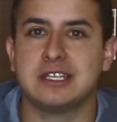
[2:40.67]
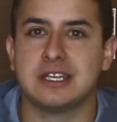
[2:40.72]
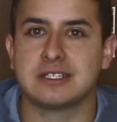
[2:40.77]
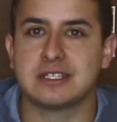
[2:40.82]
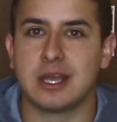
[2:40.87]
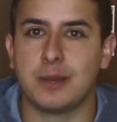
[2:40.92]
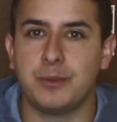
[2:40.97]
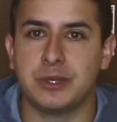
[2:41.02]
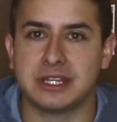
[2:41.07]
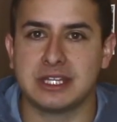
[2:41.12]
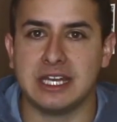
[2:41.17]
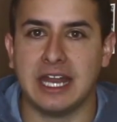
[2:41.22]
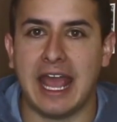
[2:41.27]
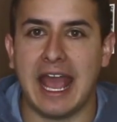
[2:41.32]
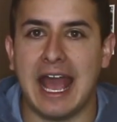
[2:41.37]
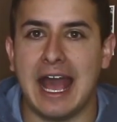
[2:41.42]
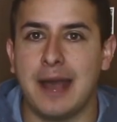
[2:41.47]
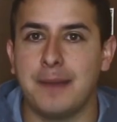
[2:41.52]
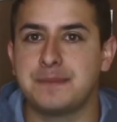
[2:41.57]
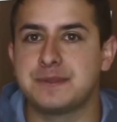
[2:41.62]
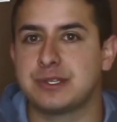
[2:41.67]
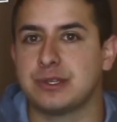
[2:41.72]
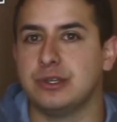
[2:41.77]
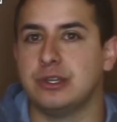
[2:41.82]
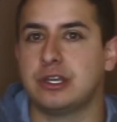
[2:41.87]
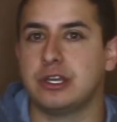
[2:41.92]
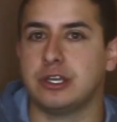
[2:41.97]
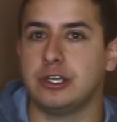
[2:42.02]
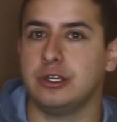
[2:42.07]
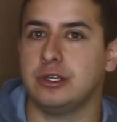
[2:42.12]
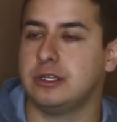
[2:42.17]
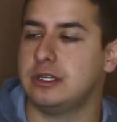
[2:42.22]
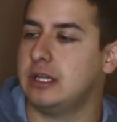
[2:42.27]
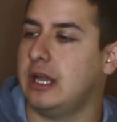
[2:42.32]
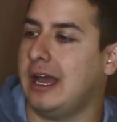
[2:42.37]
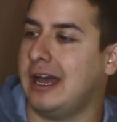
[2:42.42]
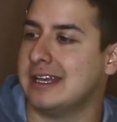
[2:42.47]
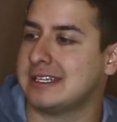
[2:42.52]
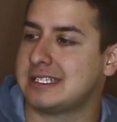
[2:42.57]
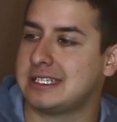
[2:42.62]
does come with an app so you
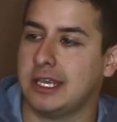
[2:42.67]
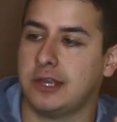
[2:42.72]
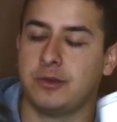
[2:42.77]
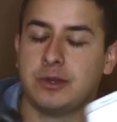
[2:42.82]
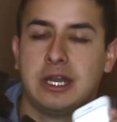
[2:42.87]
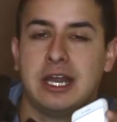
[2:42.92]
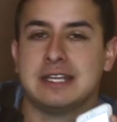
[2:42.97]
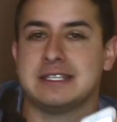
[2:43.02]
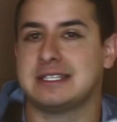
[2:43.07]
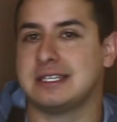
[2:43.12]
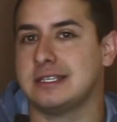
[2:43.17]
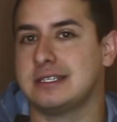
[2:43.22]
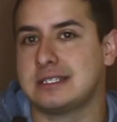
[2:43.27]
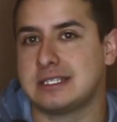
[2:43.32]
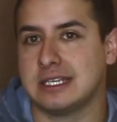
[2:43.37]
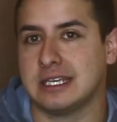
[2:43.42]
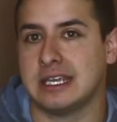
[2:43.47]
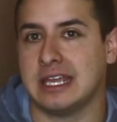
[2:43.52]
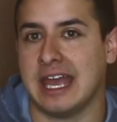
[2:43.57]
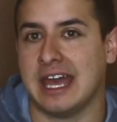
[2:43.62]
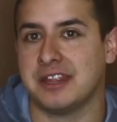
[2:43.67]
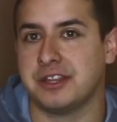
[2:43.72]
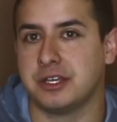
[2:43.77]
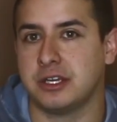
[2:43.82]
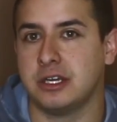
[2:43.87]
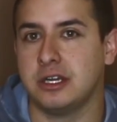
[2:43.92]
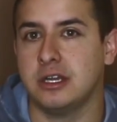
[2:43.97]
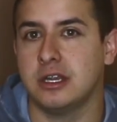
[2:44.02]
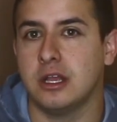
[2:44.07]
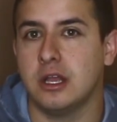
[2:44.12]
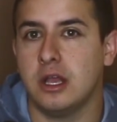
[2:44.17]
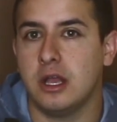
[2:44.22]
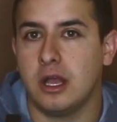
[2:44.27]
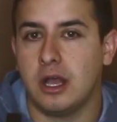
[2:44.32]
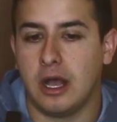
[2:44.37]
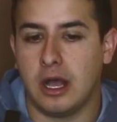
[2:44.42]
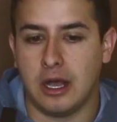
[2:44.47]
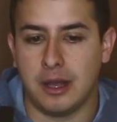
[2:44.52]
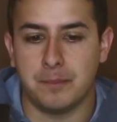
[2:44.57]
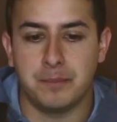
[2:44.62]
can synchronize these together,
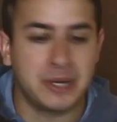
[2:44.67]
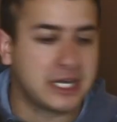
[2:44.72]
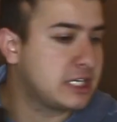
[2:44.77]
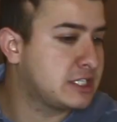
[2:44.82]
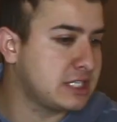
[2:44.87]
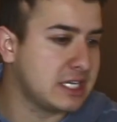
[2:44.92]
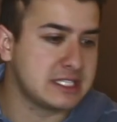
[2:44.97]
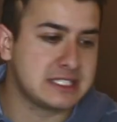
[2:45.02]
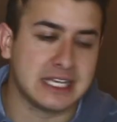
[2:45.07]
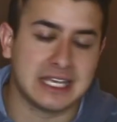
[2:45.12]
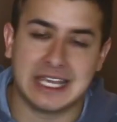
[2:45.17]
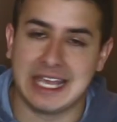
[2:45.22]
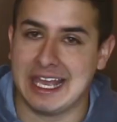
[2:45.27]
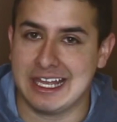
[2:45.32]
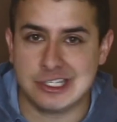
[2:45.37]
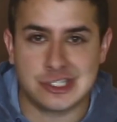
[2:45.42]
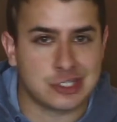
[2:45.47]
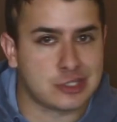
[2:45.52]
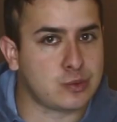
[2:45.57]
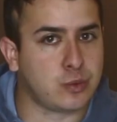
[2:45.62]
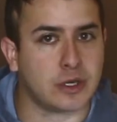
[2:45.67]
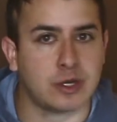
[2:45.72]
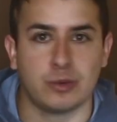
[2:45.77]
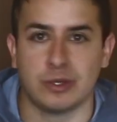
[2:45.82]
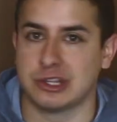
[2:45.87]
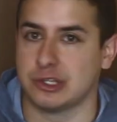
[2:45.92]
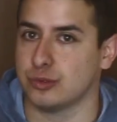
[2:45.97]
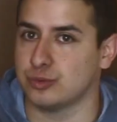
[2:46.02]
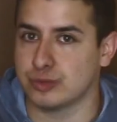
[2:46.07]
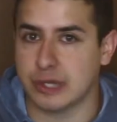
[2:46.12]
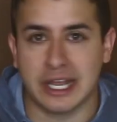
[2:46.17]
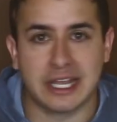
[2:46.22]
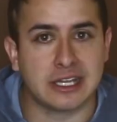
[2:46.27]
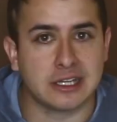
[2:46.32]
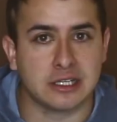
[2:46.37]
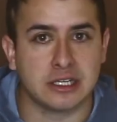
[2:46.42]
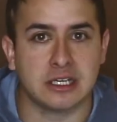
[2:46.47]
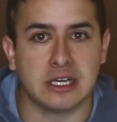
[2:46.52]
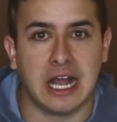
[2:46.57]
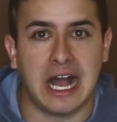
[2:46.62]
but it does again just work with the
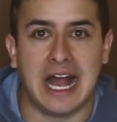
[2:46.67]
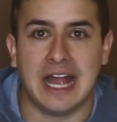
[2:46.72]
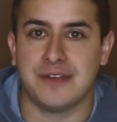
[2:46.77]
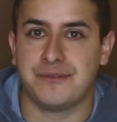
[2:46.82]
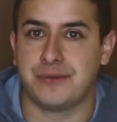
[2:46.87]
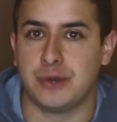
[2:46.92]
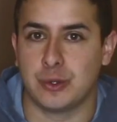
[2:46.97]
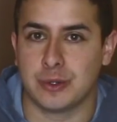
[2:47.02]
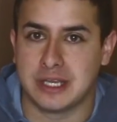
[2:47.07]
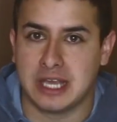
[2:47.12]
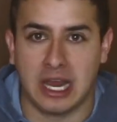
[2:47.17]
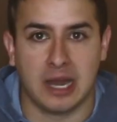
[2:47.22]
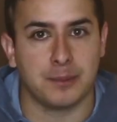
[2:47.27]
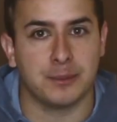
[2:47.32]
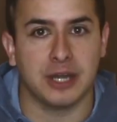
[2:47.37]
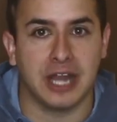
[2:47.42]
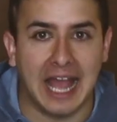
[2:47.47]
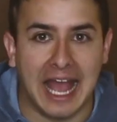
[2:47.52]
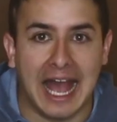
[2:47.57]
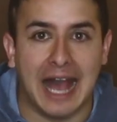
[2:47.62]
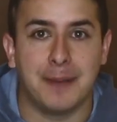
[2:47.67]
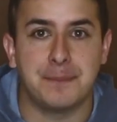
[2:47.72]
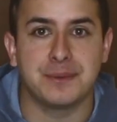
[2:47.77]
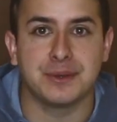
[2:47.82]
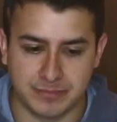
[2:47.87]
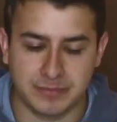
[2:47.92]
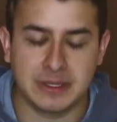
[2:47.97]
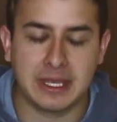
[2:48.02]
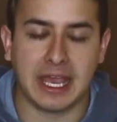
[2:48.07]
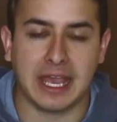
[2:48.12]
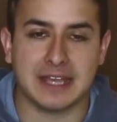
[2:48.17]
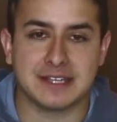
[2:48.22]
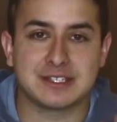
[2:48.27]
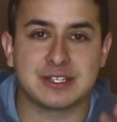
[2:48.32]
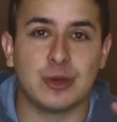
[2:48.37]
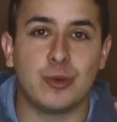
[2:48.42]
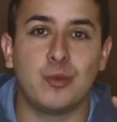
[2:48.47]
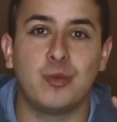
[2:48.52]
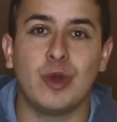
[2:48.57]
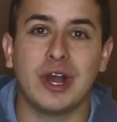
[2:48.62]
regular iPhone camera app. Okay,
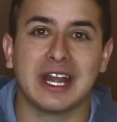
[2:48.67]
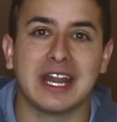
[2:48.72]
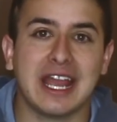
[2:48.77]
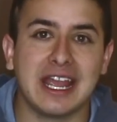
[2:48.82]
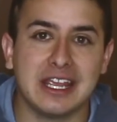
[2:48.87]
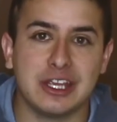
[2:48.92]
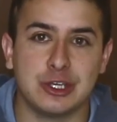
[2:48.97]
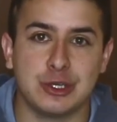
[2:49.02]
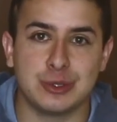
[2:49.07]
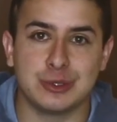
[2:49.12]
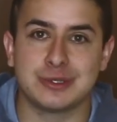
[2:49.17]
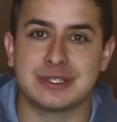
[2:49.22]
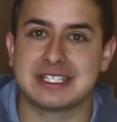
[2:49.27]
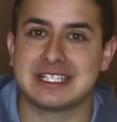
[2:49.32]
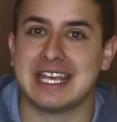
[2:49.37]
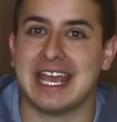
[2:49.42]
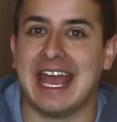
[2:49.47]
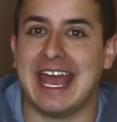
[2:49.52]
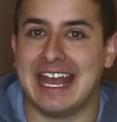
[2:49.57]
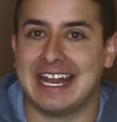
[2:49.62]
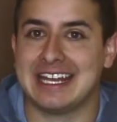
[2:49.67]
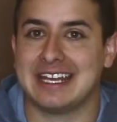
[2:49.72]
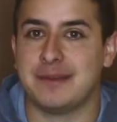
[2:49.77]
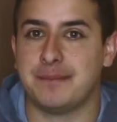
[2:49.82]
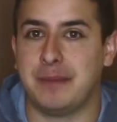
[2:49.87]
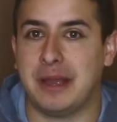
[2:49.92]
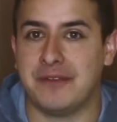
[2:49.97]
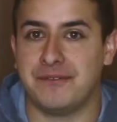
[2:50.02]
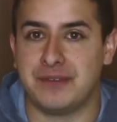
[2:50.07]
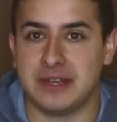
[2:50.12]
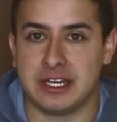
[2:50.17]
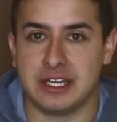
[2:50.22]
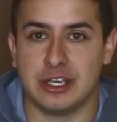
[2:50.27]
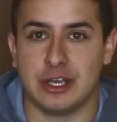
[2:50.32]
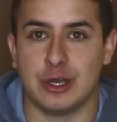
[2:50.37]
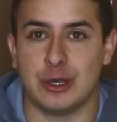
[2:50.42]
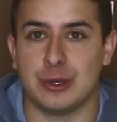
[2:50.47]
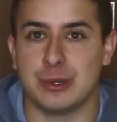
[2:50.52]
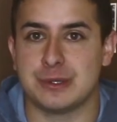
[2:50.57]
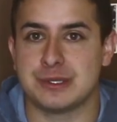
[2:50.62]
so what I use to edit my
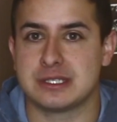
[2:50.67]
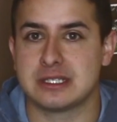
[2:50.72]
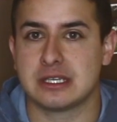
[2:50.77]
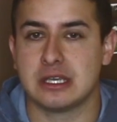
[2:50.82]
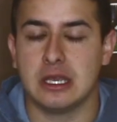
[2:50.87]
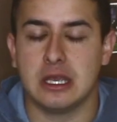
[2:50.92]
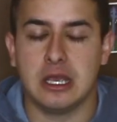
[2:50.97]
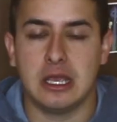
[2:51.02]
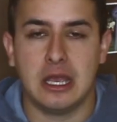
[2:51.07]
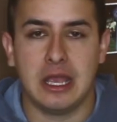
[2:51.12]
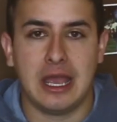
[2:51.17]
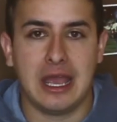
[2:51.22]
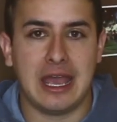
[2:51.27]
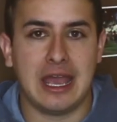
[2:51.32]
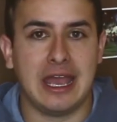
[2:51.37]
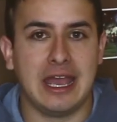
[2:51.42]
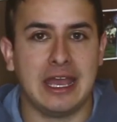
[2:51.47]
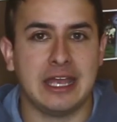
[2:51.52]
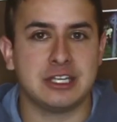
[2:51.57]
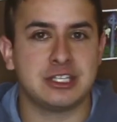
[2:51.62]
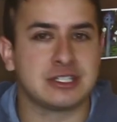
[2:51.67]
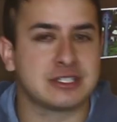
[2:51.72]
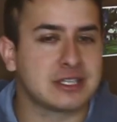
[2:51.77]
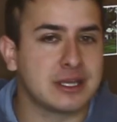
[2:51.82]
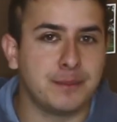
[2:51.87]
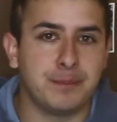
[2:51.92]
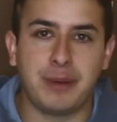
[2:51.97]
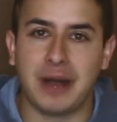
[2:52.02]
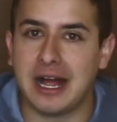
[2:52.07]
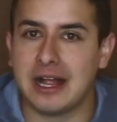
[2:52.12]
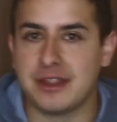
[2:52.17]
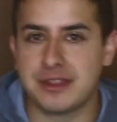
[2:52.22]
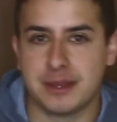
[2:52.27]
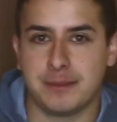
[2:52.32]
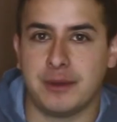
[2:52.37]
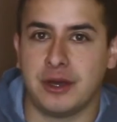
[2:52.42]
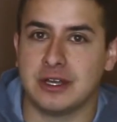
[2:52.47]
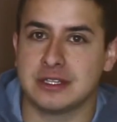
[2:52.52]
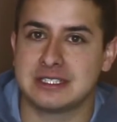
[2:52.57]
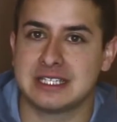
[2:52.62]
videos and just compile
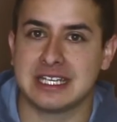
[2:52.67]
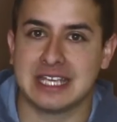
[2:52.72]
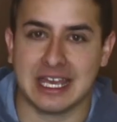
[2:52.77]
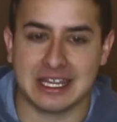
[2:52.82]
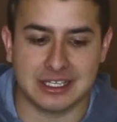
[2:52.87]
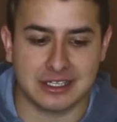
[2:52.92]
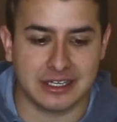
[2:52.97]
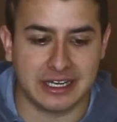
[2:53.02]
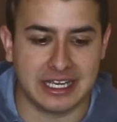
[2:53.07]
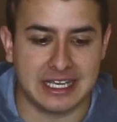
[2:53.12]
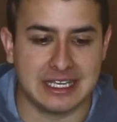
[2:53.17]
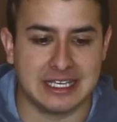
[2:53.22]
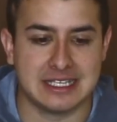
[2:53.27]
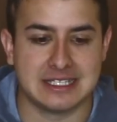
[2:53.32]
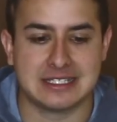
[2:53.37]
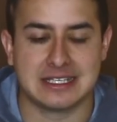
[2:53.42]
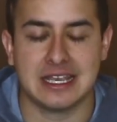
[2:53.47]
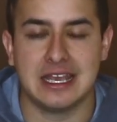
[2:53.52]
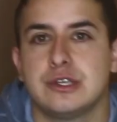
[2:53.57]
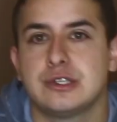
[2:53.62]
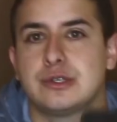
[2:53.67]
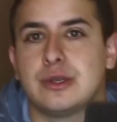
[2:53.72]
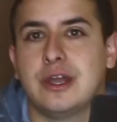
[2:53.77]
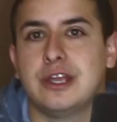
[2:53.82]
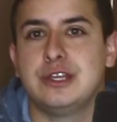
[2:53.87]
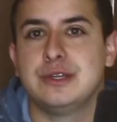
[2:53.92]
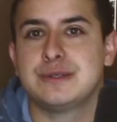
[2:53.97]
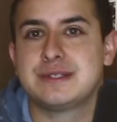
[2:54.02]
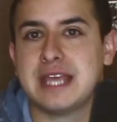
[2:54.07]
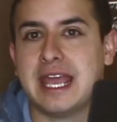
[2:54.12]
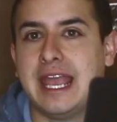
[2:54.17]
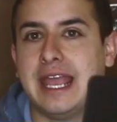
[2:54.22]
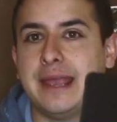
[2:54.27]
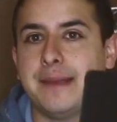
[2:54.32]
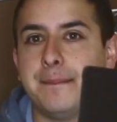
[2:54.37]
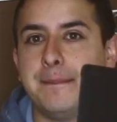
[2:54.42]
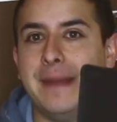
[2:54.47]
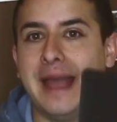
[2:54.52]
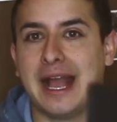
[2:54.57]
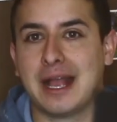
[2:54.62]
them all together is, so I use
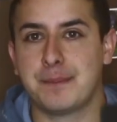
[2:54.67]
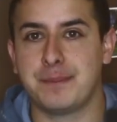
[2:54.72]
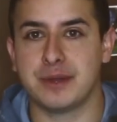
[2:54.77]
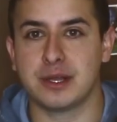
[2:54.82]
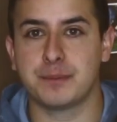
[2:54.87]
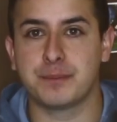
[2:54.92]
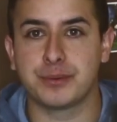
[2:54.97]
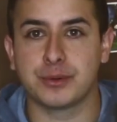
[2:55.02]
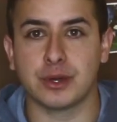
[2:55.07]
a MacBook